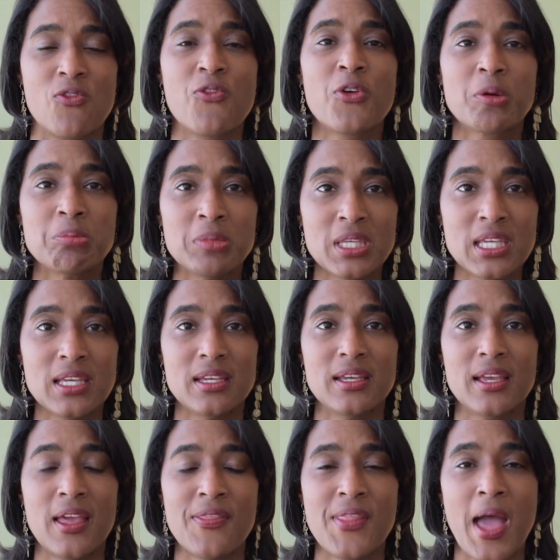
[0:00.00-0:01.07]
for
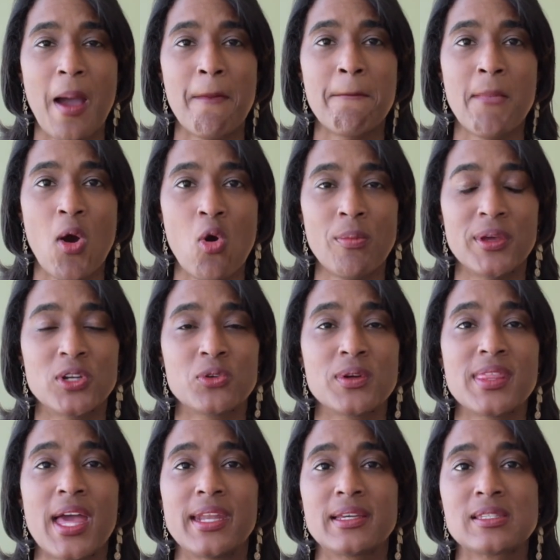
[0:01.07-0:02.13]
me in that moment
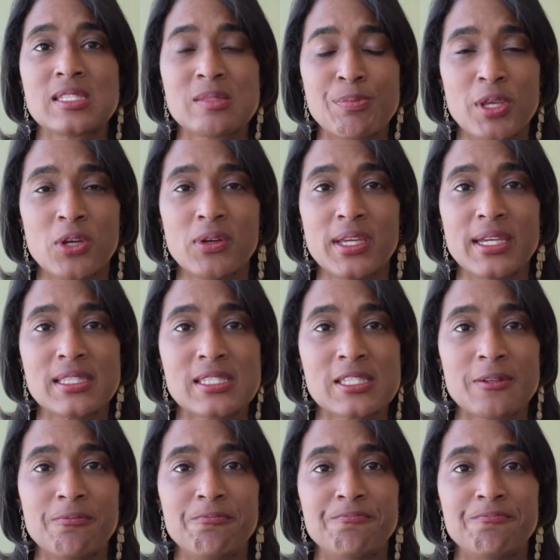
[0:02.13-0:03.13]
or that experience.